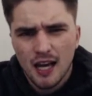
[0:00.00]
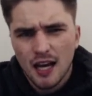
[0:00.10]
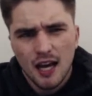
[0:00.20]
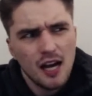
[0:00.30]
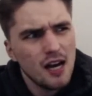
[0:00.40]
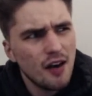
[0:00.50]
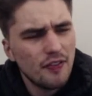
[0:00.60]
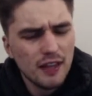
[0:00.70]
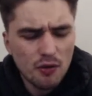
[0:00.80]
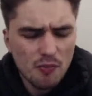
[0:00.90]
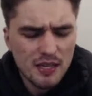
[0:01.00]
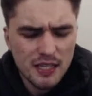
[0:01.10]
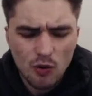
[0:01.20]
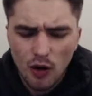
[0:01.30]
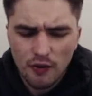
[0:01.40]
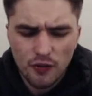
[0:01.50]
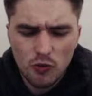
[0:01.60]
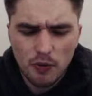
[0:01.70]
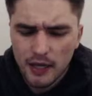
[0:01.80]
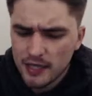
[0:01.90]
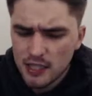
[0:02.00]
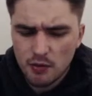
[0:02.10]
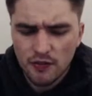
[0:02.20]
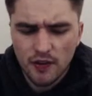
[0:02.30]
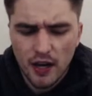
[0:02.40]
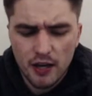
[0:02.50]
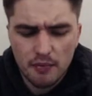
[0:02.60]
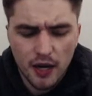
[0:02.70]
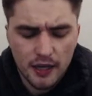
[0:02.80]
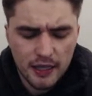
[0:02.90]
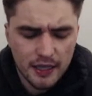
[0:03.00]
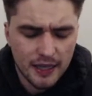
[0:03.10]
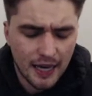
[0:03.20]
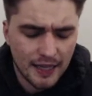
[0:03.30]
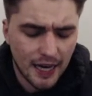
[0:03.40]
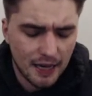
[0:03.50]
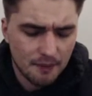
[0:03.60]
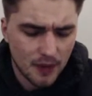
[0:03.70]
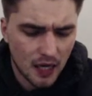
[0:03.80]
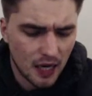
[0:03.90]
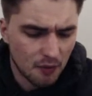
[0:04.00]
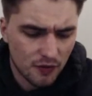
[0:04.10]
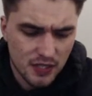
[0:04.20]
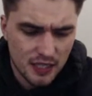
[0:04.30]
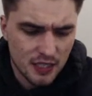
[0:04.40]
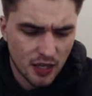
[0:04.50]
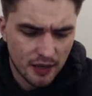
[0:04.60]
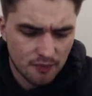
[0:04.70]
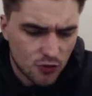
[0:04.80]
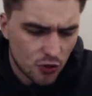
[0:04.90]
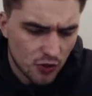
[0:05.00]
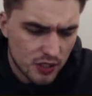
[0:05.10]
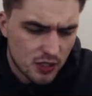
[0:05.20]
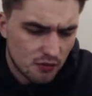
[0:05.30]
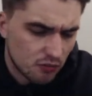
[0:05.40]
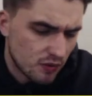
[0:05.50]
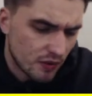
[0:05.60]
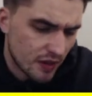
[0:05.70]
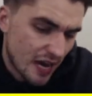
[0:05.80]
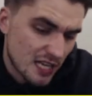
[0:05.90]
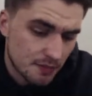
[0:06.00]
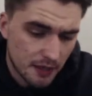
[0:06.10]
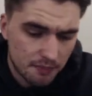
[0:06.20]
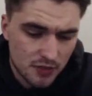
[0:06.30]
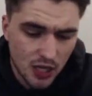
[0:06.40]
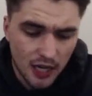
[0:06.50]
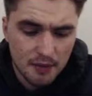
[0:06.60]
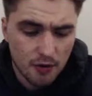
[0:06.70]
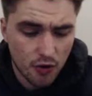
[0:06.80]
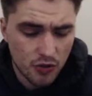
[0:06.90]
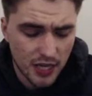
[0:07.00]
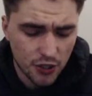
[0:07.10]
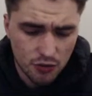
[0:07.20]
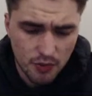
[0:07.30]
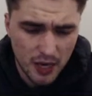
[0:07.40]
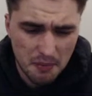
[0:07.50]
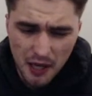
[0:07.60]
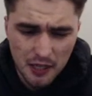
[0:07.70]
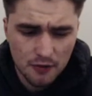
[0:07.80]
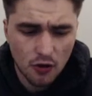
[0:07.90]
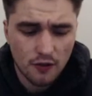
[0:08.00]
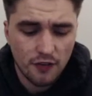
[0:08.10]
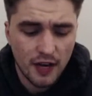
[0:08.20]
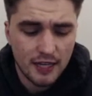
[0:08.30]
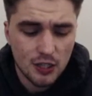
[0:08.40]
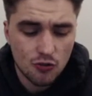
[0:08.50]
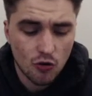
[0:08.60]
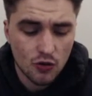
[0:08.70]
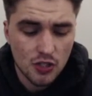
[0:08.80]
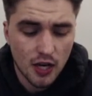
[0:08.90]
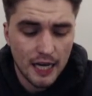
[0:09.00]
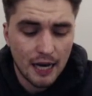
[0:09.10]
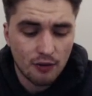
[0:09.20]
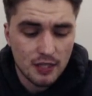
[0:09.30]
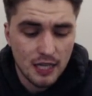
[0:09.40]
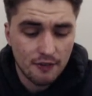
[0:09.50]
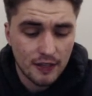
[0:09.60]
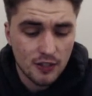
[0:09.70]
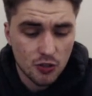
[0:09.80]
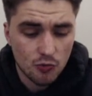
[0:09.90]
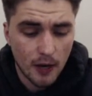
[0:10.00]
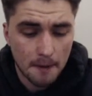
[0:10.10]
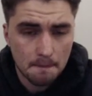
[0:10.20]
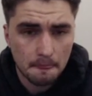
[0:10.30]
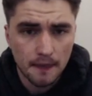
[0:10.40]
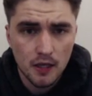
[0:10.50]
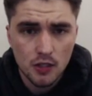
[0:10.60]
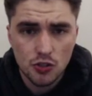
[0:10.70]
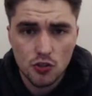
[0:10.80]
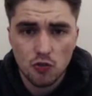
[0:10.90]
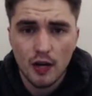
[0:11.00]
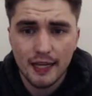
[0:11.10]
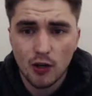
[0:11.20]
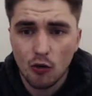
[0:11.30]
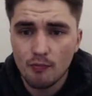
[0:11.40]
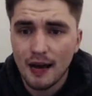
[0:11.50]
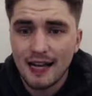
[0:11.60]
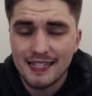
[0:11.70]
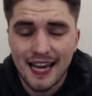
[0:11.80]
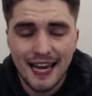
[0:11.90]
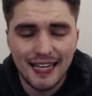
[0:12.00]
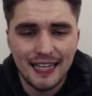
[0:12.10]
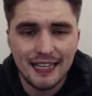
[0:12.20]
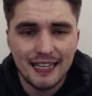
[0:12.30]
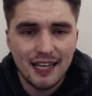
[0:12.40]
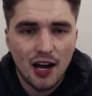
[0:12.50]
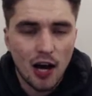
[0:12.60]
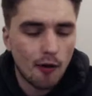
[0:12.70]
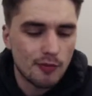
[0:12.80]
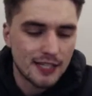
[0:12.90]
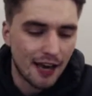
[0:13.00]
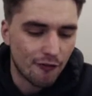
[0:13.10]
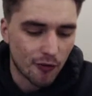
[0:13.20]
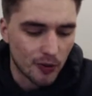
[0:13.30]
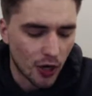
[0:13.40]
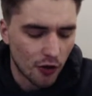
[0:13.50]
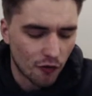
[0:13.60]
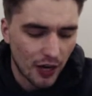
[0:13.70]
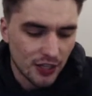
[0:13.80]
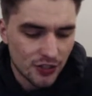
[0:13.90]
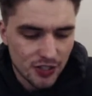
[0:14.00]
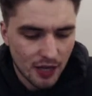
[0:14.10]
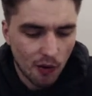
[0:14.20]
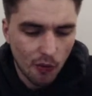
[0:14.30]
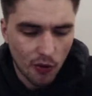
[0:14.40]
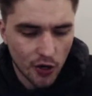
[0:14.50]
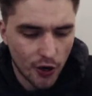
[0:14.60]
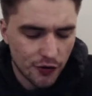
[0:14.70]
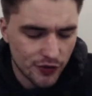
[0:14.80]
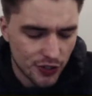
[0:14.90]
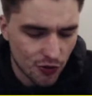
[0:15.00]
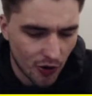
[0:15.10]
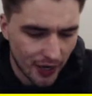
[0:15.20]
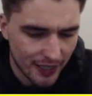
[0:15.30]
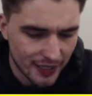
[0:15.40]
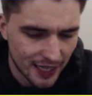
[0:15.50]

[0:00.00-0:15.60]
I think they were missing quite a few players, to be fair, Hibernian, in that game. Obviously tonight, I'm sure there has been a tiny bit of rotation, but Hibernian have got a fairly strong side out this evening to try and combat any upset from Cove Rangers. They won't want Cove to try and